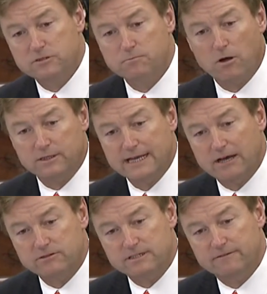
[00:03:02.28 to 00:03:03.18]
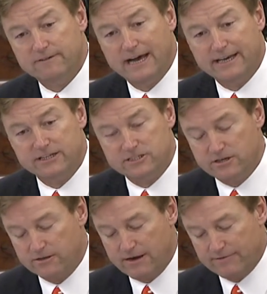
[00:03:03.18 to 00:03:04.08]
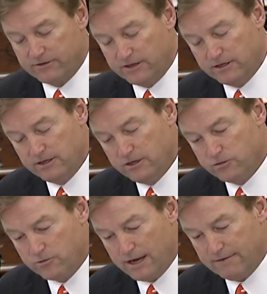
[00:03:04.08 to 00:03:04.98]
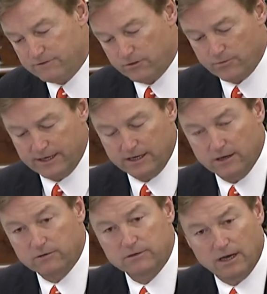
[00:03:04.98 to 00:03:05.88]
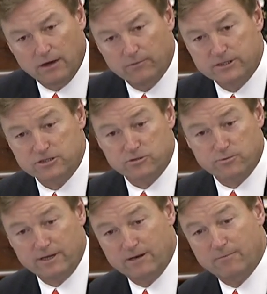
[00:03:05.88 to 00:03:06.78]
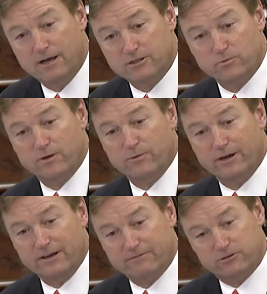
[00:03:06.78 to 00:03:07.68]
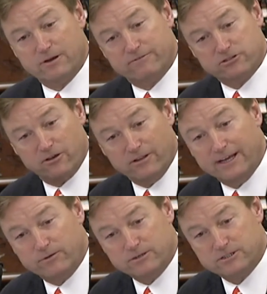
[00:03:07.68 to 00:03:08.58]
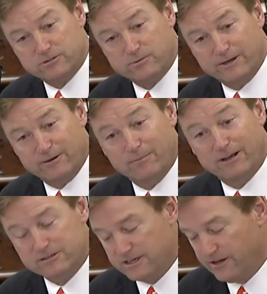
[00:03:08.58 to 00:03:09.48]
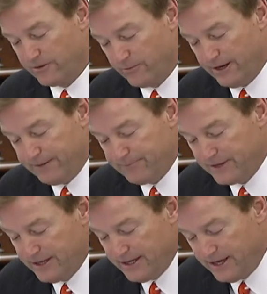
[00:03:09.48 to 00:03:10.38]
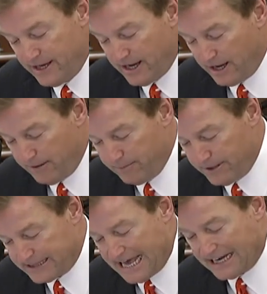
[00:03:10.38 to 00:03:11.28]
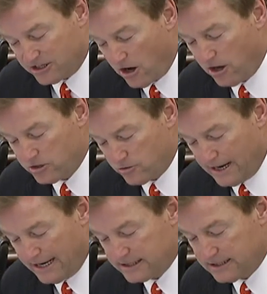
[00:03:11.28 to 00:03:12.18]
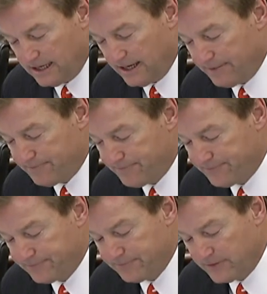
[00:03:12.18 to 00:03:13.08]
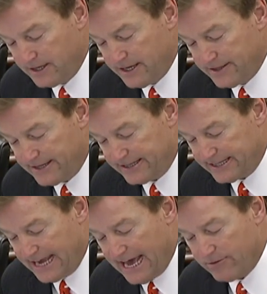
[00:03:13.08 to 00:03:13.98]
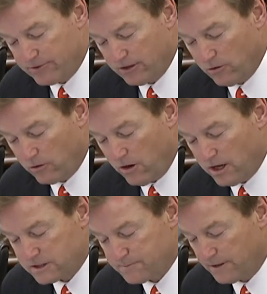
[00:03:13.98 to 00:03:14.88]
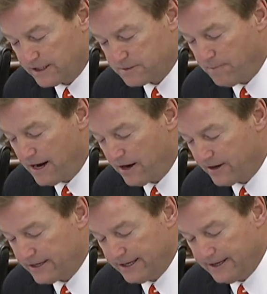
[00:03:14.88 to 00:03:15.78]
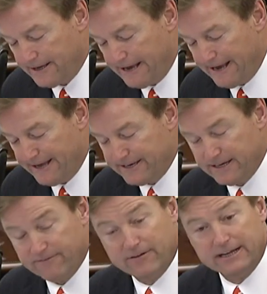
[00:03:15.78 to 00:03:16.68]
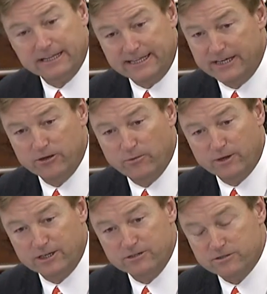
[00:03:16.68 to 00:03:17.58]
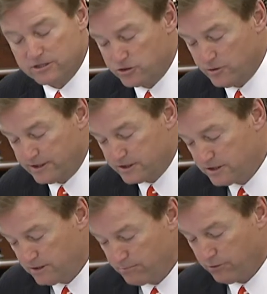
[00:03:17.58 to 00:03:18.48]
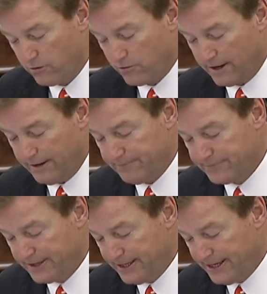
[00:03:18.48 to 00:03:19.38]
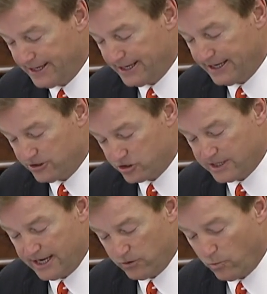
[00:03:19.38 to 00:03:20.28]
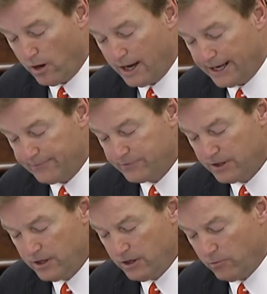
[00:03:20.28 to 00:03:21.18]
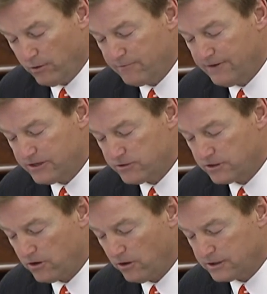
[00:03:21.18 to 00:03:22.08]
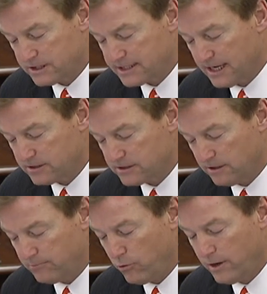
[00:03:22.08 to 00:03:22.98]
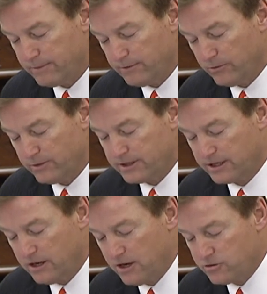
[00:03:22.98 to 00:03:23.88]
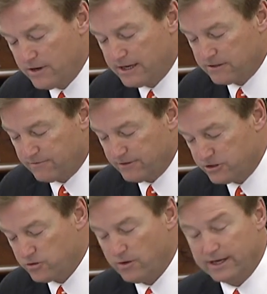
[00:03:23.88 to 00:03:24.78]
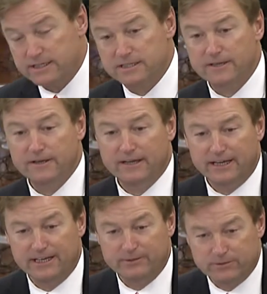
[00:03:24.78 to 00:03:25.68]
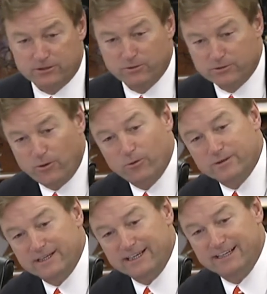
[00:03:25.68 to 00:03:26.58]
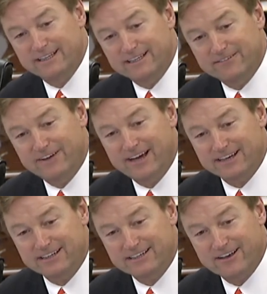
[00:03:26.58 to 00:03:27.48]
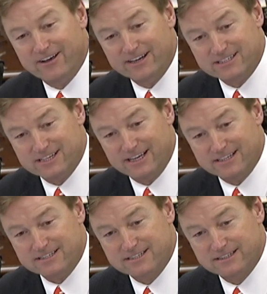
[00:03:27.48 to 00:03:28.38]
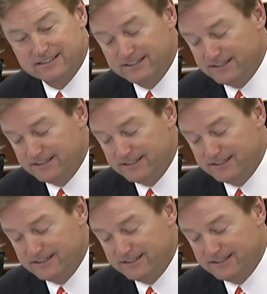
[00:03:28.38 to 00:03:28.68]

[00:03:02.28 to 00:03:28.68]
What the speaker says: small towns in Nevada is you either have to drive to Reno, which is 300 miles one way, or you have to drive to Salt Lake, which is 300 miles the other way. But that contract that they had with the local hospital expired, and frankly, they don't want to use the choice program, and I understand why. One veteran called to schedule an appointment with the contractor for choice, and he was told that Ely, Nevada did not exist.